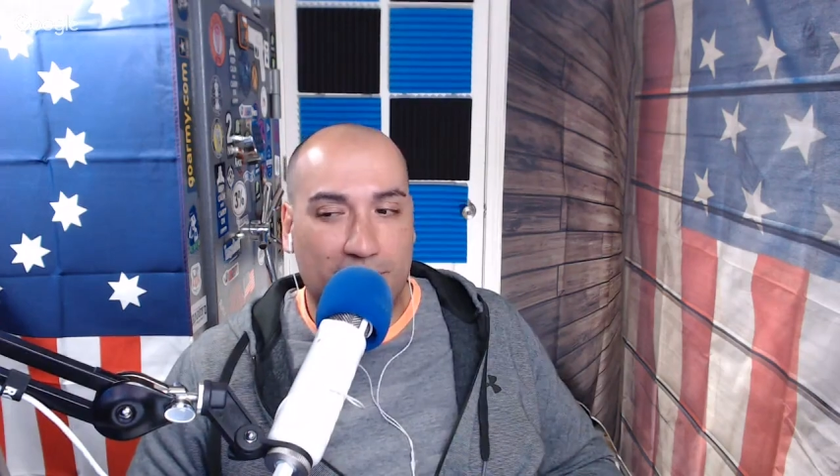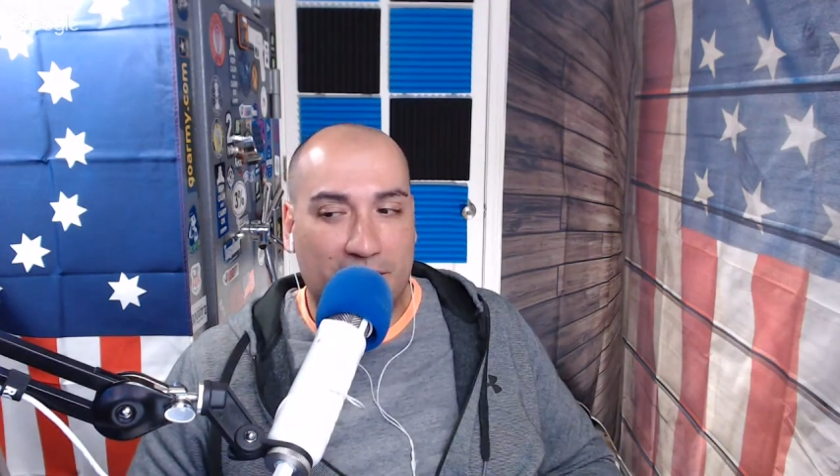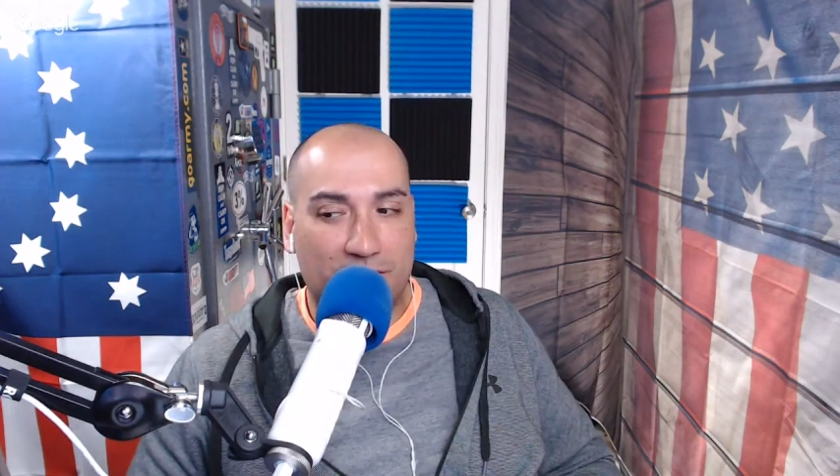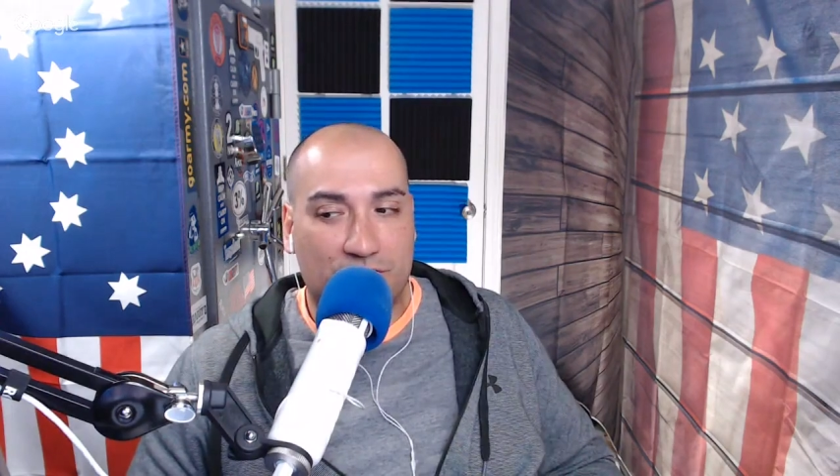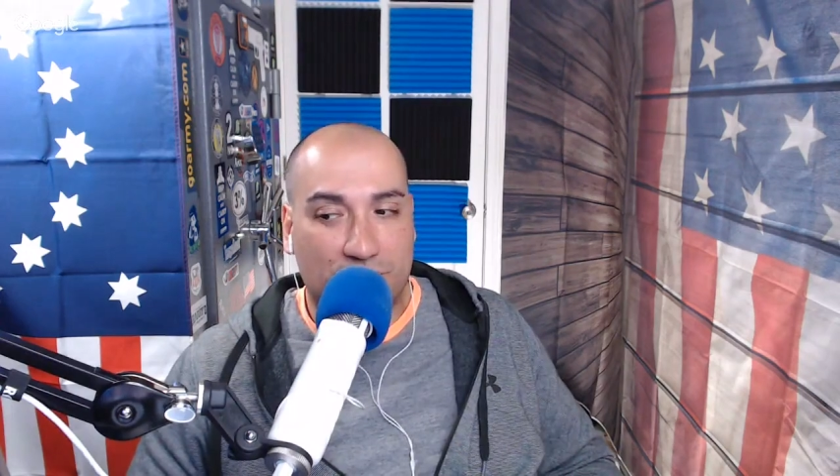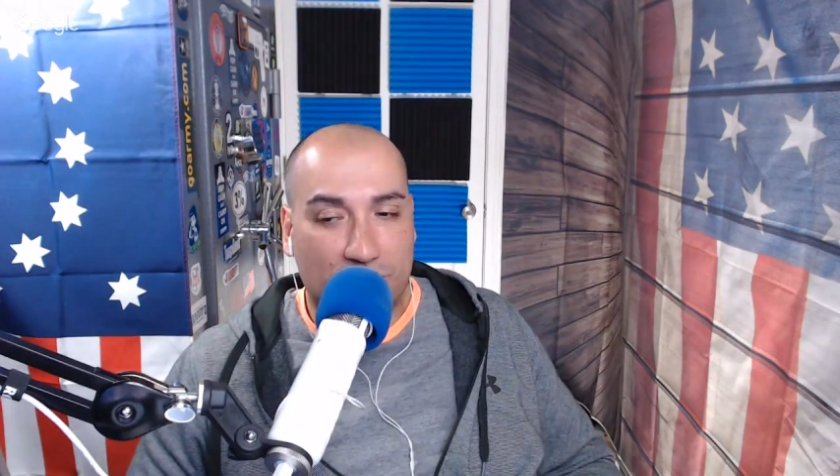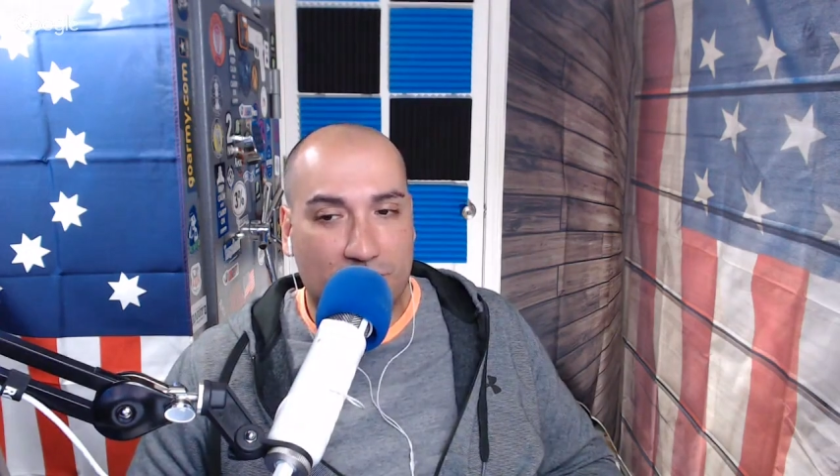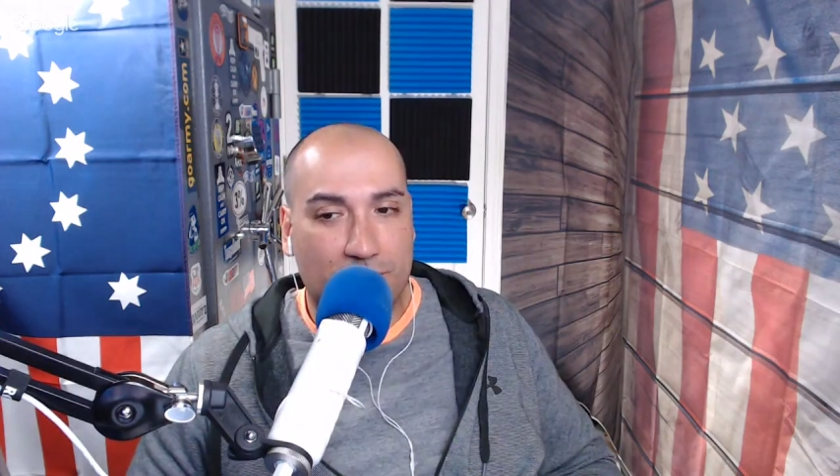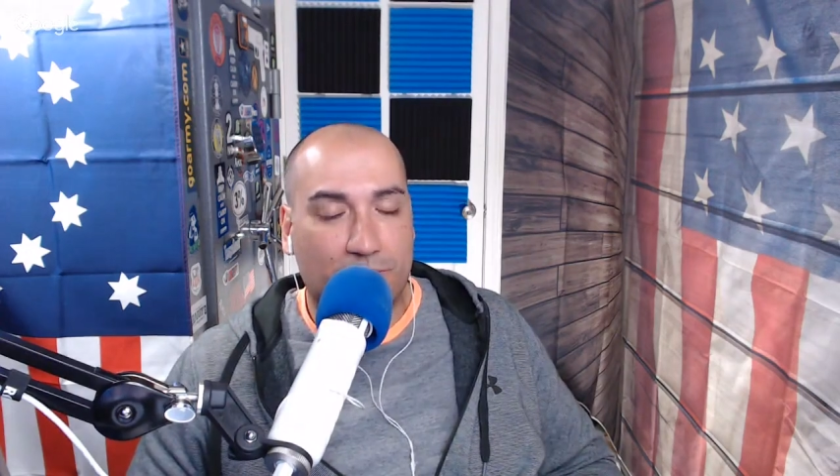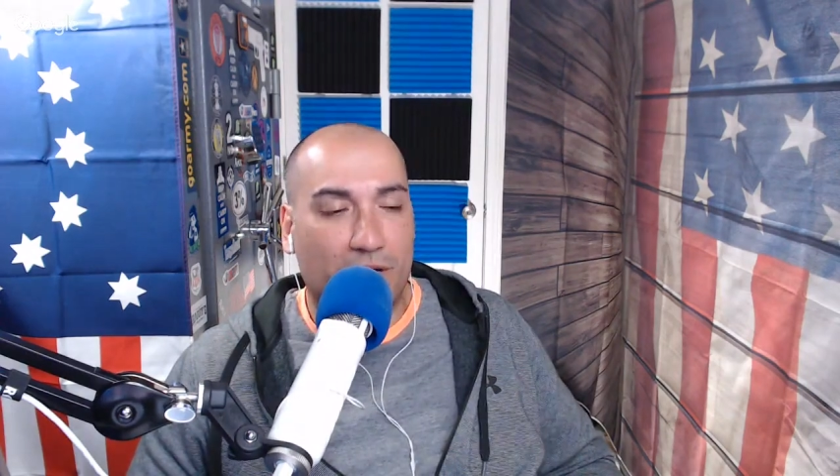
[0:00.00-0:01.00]
I'm not
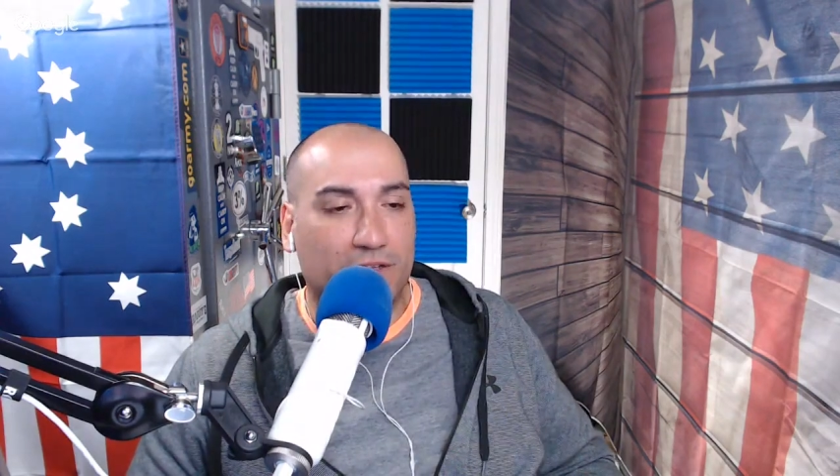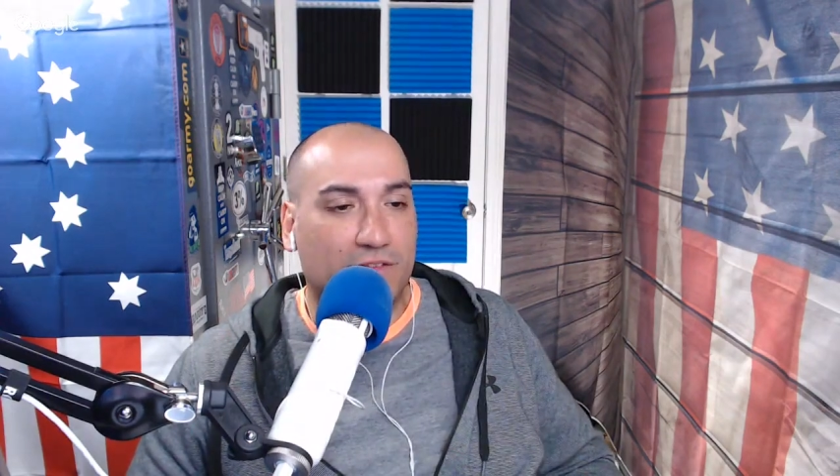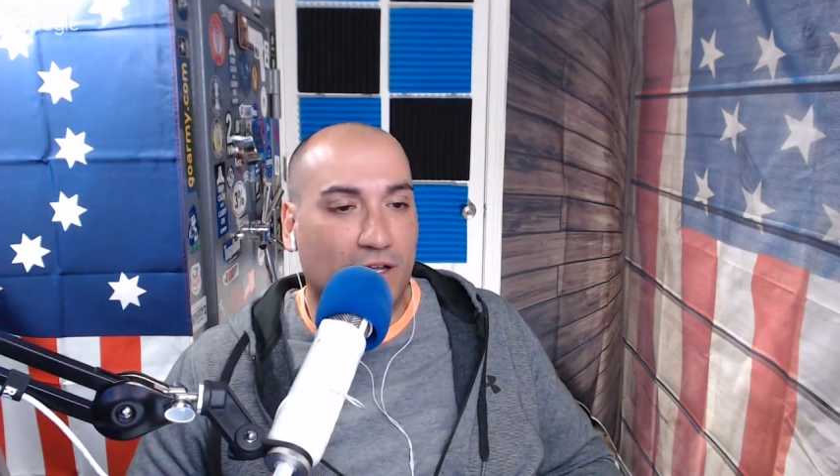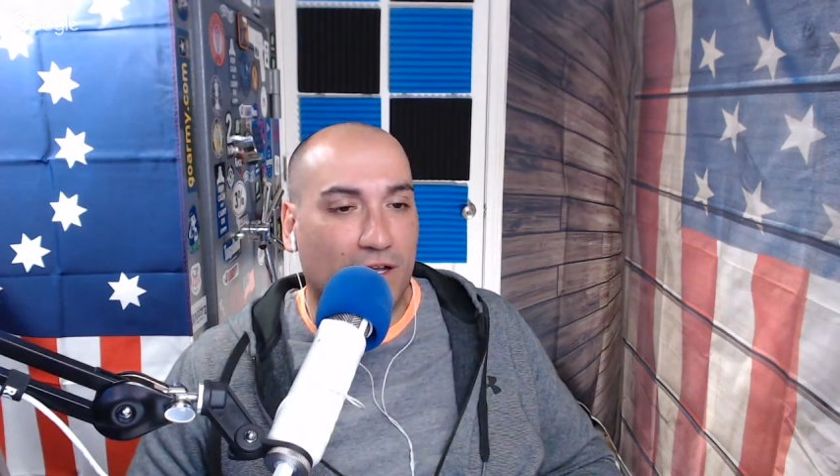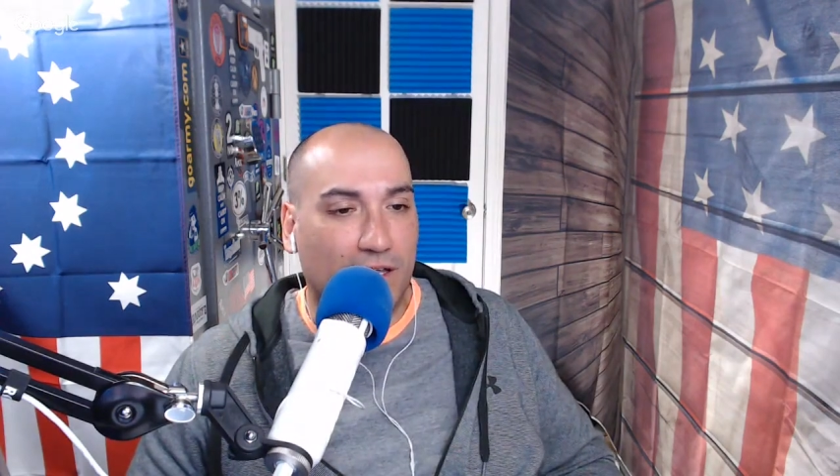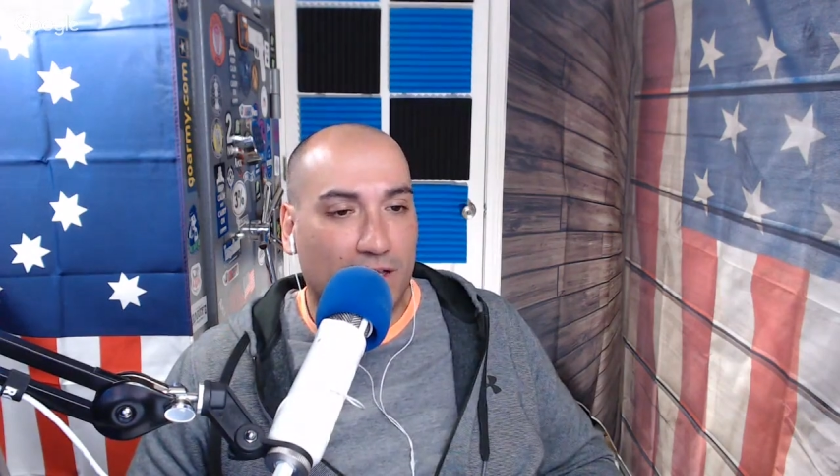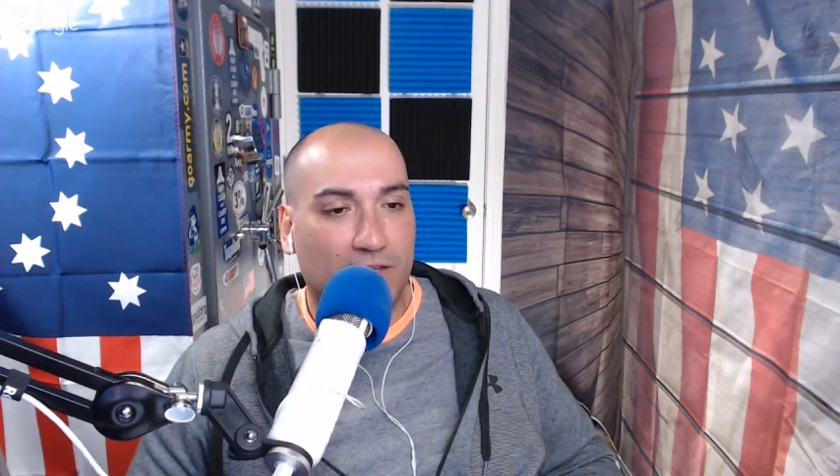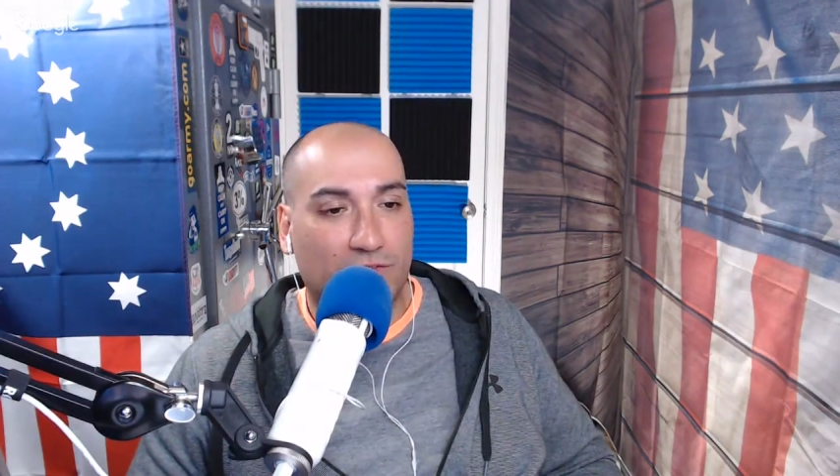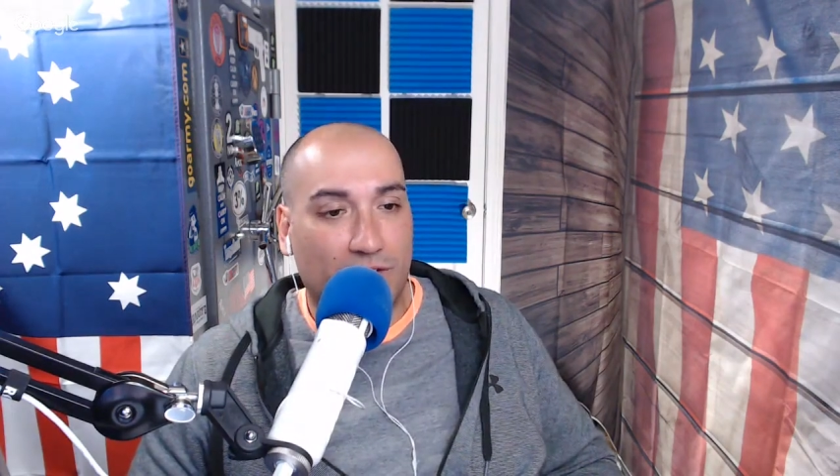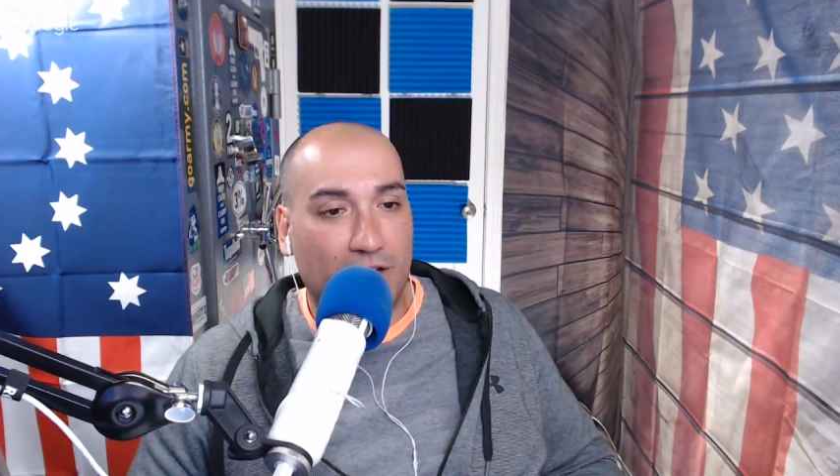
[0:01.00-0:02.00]
sure, but it
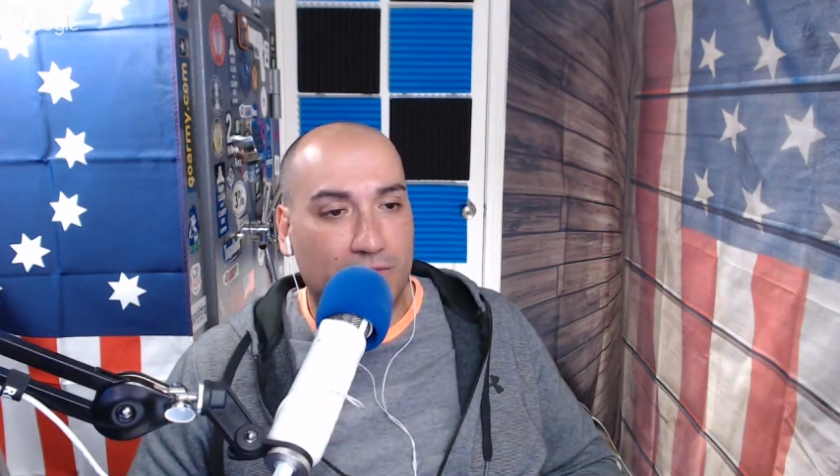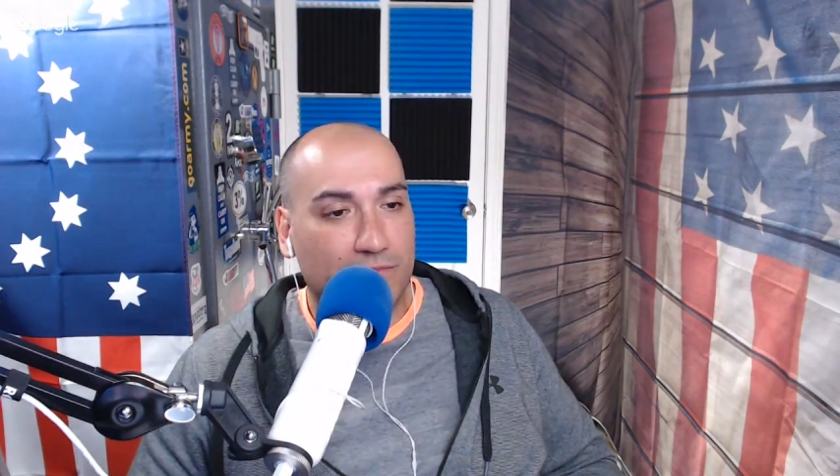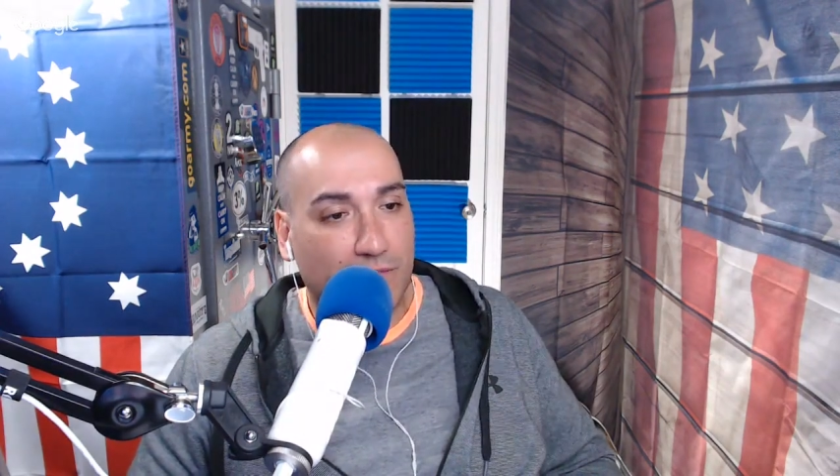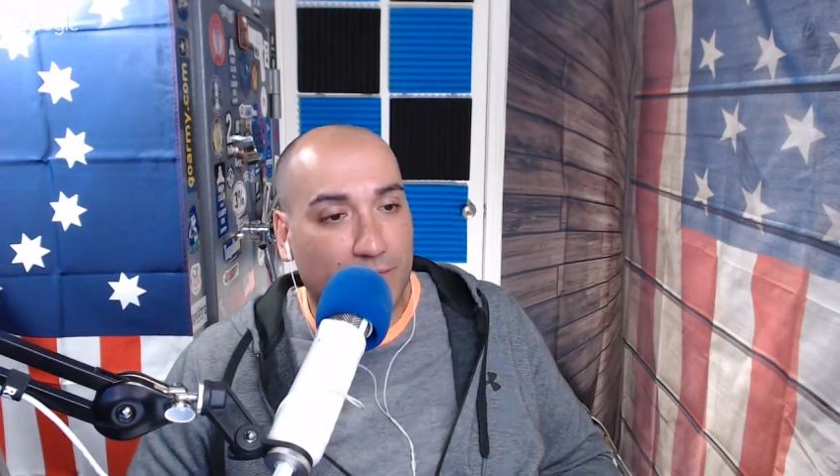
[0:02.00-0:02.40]
is fun.